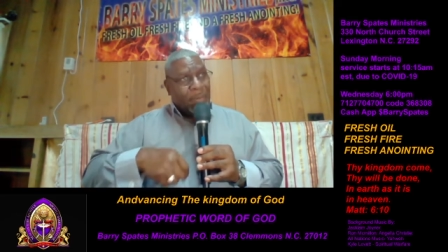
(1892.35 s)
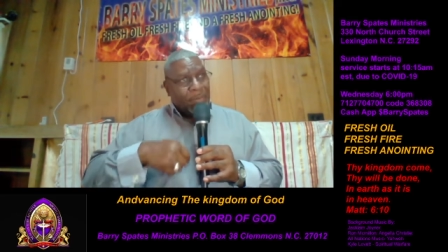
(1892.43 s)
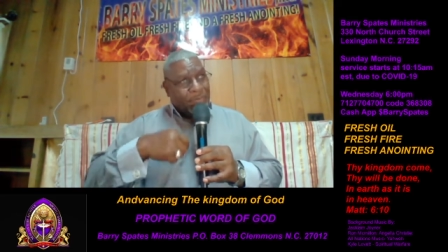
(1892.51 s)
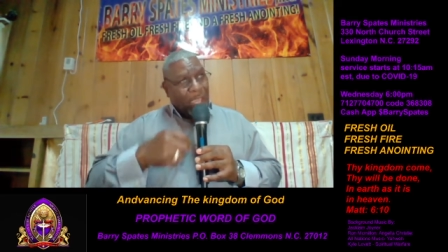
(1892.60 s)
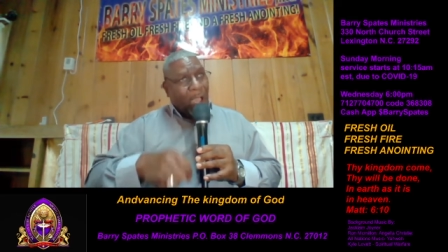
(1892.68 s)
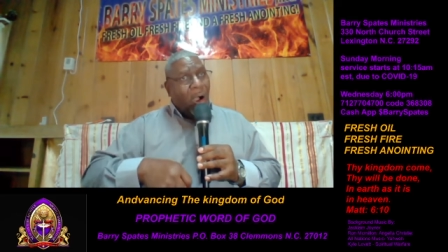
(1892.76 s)

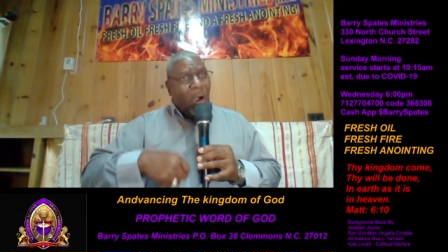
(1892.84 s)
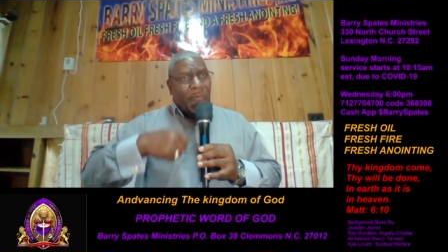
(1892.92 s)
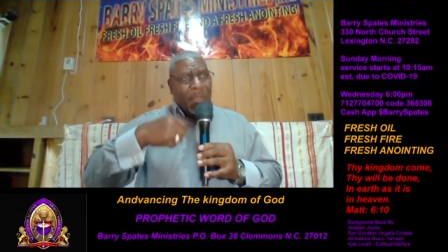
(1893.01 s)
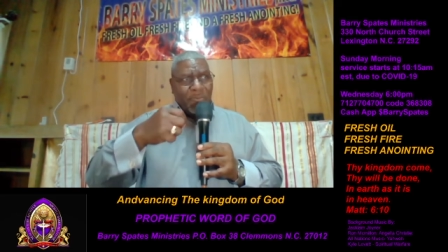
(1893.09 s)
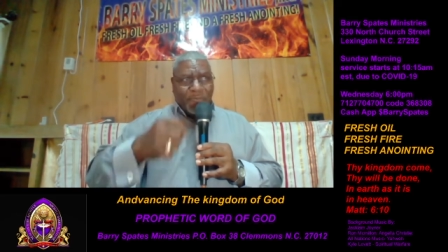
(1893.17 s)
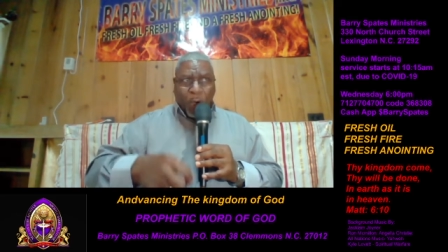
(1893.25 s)
So all
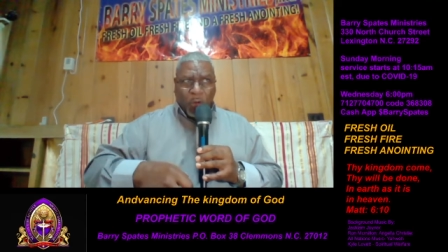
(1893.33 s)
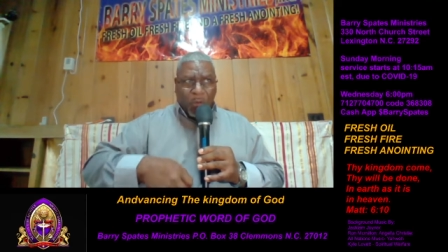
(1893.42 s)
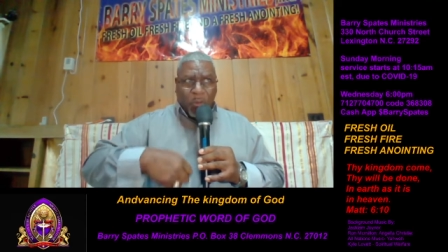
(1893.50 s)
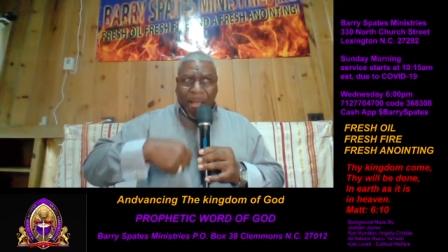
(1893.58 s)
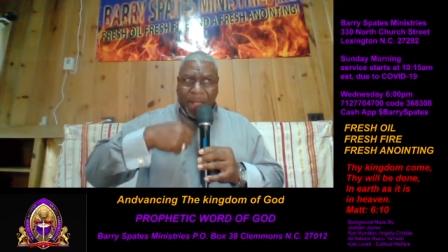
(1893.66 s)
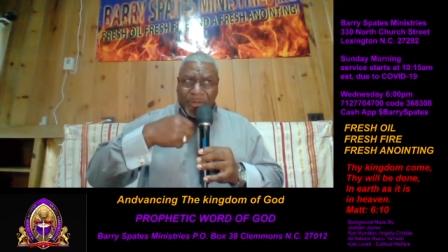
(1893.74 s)
them
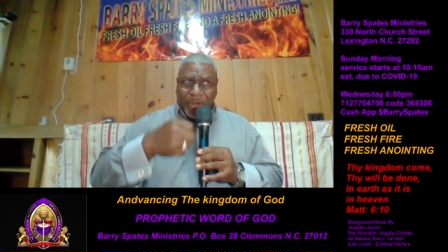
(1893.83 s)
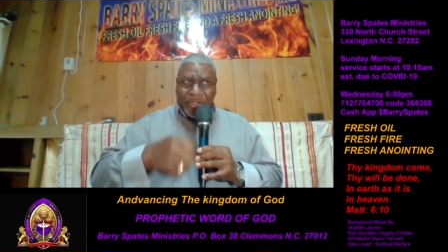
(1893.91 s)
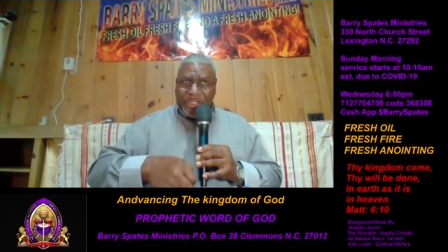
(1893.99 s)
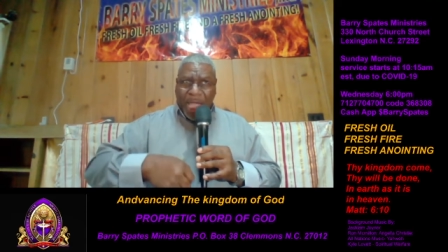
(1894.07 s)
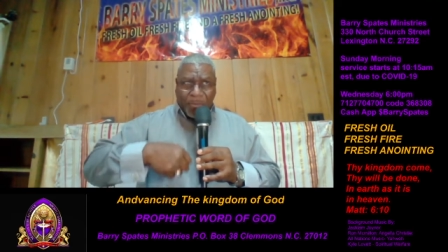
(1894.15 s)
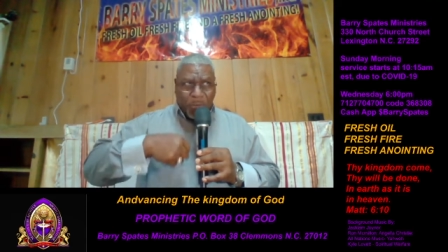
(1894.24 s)
folk around you
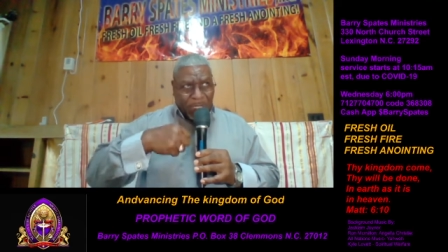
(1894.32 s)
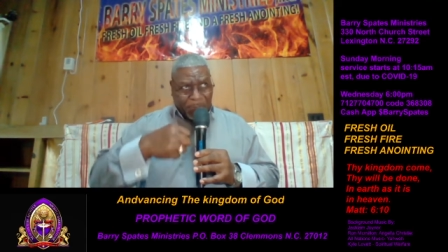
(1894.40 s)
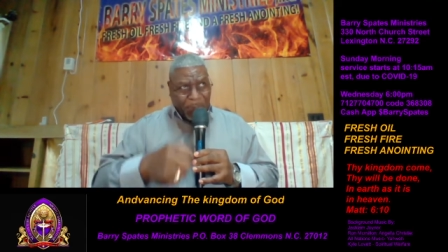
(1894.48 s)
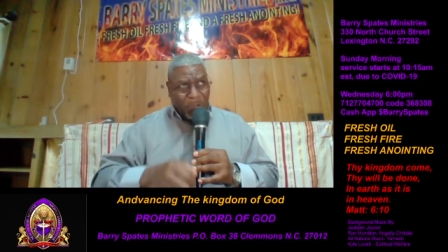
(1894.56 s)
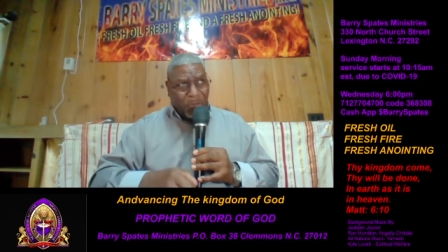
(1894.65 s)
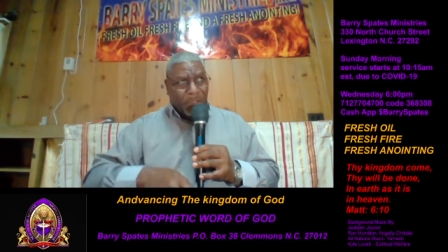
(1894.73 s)
that's not really
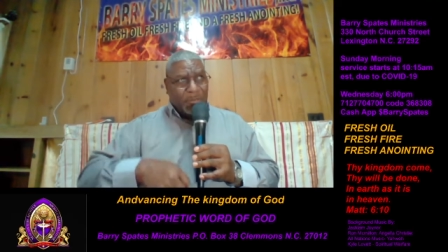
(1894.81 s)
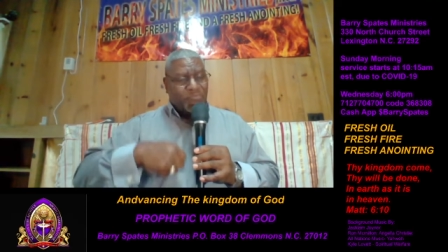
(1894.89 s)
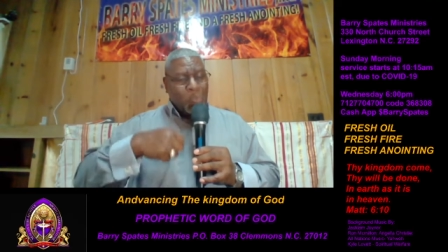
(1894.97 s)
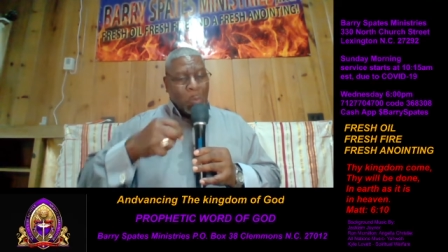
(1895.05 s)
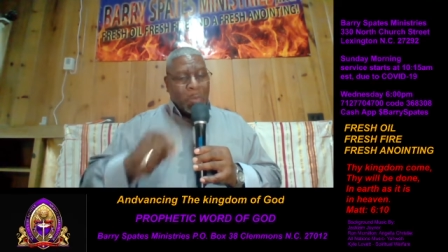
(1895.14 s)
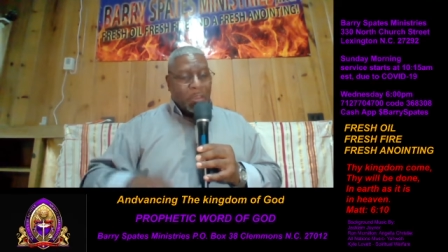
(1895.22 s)
pure,
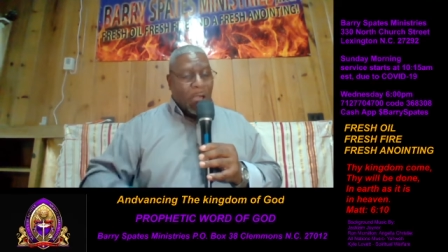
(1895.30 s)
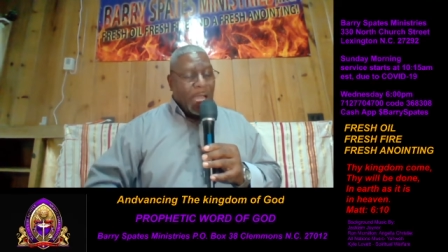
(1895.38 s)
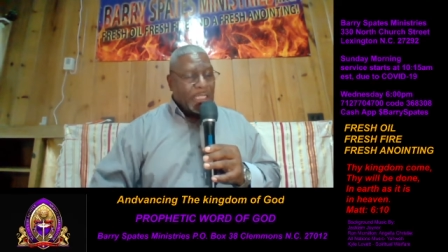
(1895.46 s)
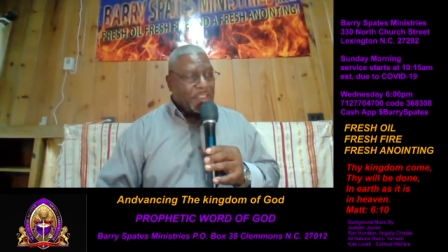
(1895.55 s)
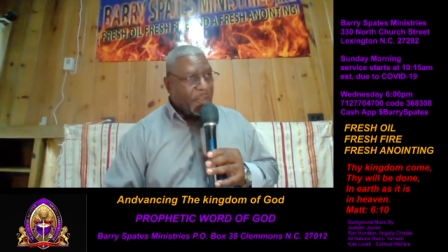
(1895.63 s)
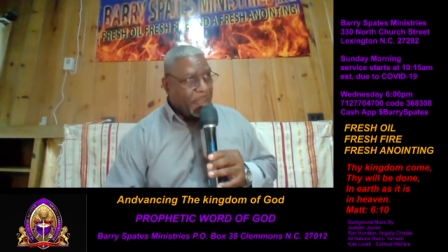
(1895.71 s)

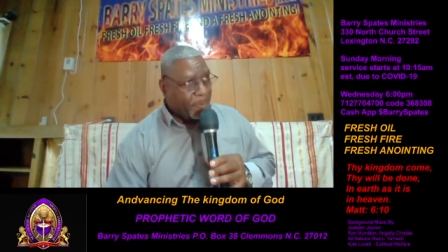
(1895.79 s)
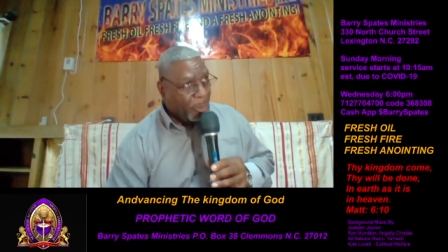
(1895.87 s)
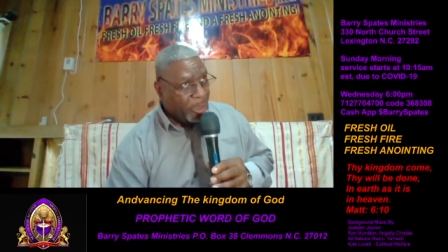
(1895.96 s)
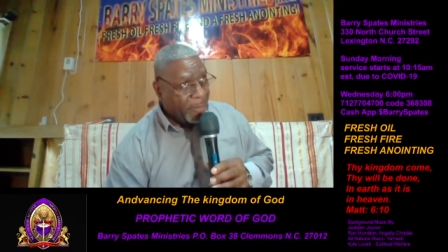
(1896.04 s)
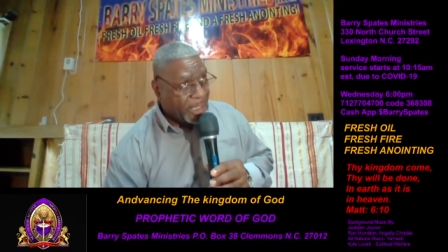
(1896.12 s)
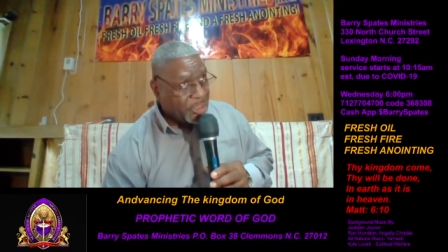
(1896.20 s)
God said to put
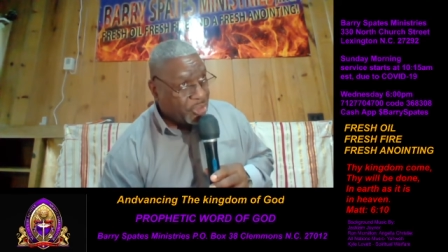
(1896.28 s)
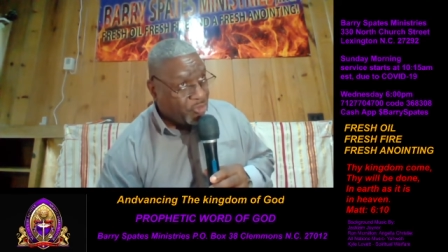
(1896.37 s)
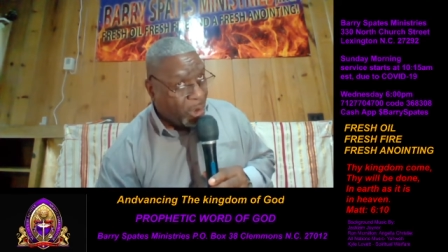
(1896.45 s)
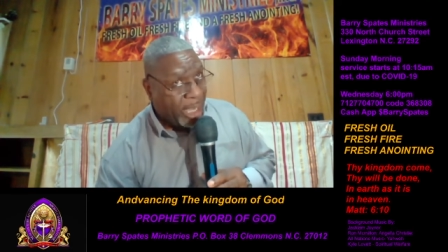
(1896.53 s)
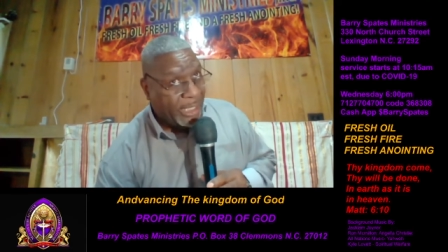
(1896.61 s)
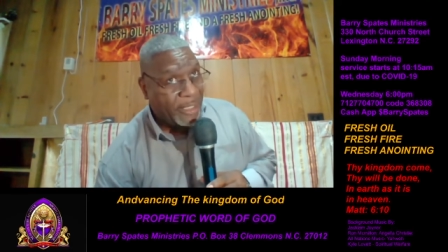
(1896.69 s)
them in a
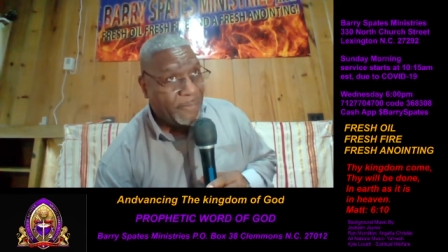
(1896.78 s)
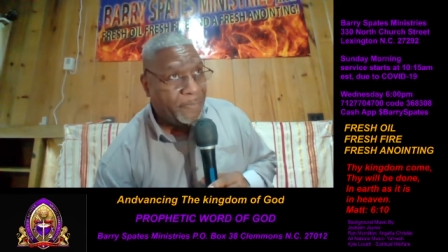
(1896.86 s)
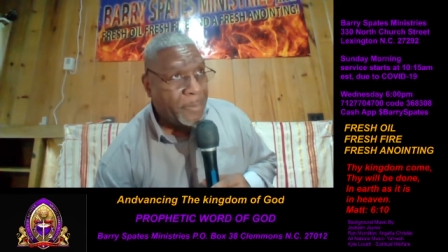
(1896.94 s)
strainer.